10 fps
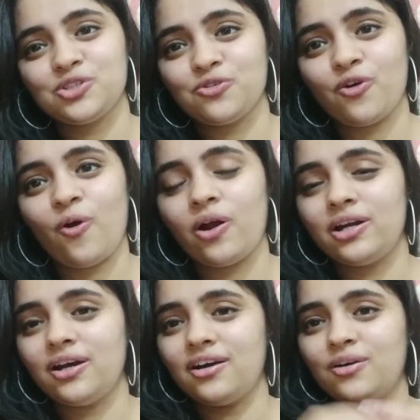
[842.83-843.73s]

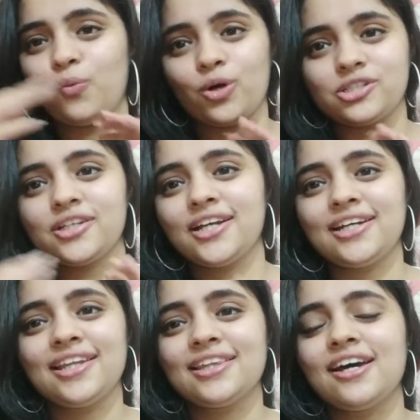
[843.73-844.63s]
for watching
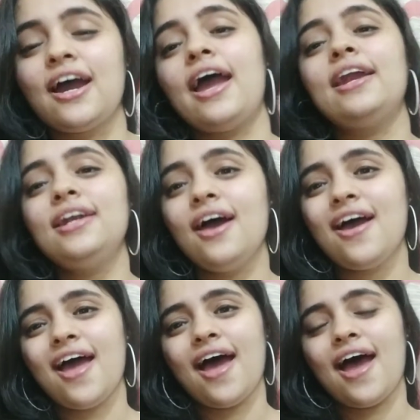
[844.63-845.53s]
it till the end,
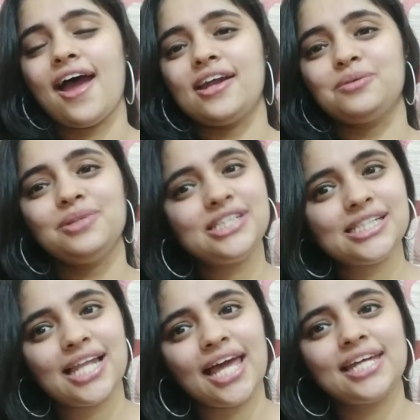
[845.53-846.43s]
and please
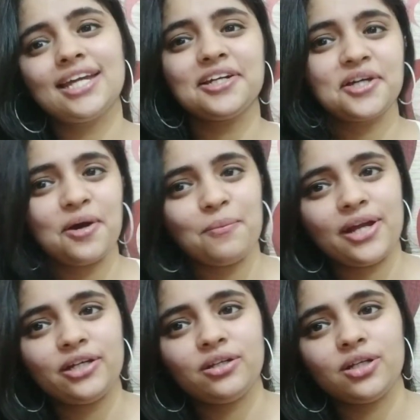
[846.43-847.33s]
like it,
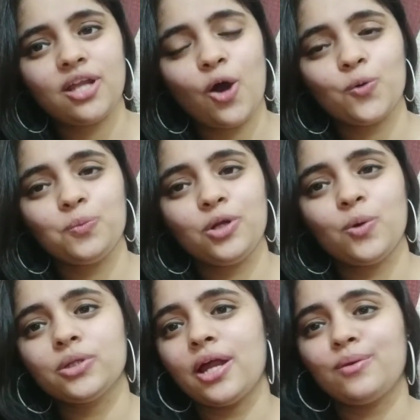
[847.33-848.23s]
comment down
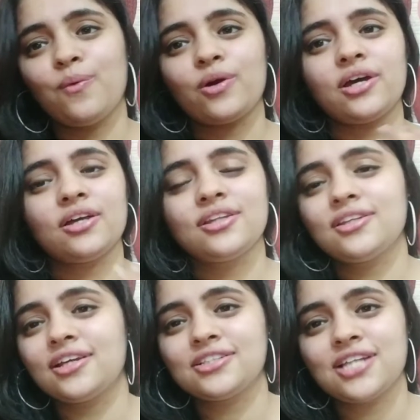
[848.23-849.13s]
below that what are the
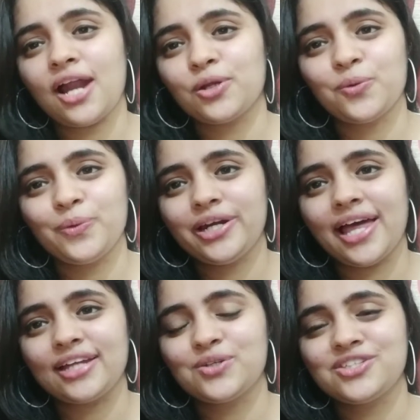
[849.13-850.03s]
things that you would
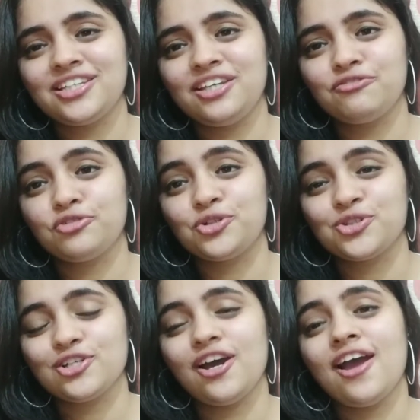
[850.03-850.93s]
like to see in
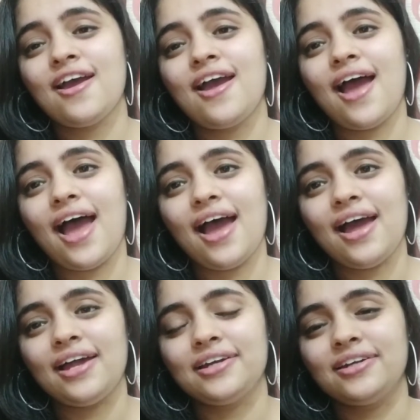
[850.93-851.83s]
future,
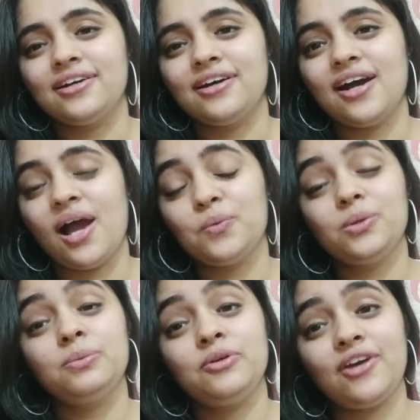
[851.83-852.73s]
and I
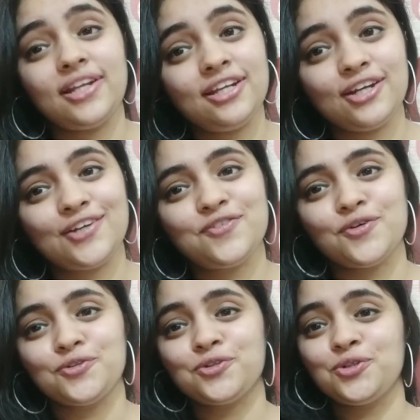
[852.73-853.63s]
will be very
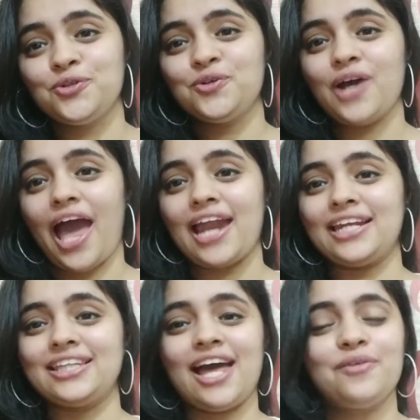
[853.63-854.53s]
grateful to you.
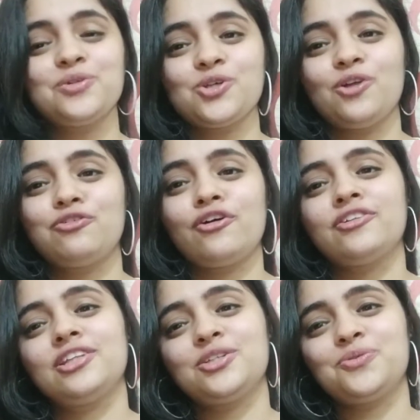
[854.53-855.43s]
And that was all for
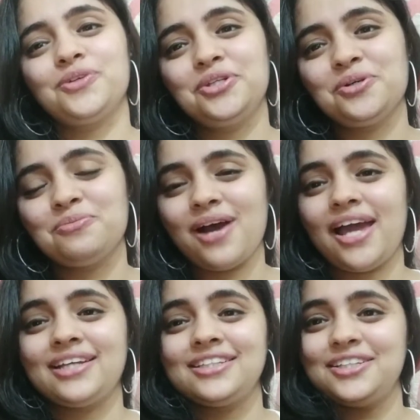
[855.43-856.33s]
this video.
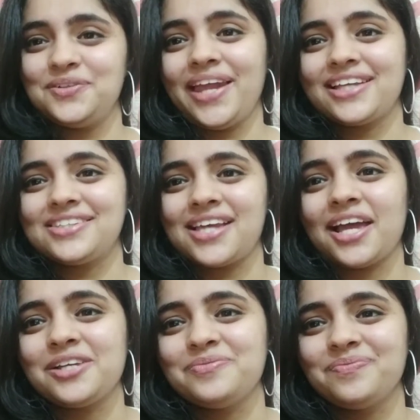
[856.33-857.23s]
Bye, see you next
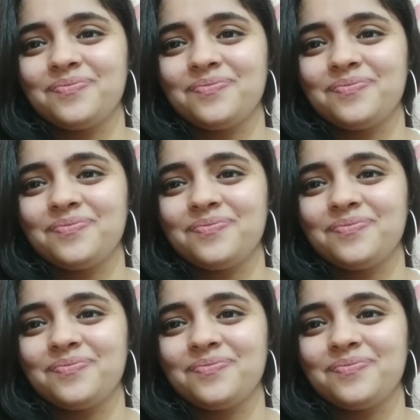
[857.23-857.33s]
time.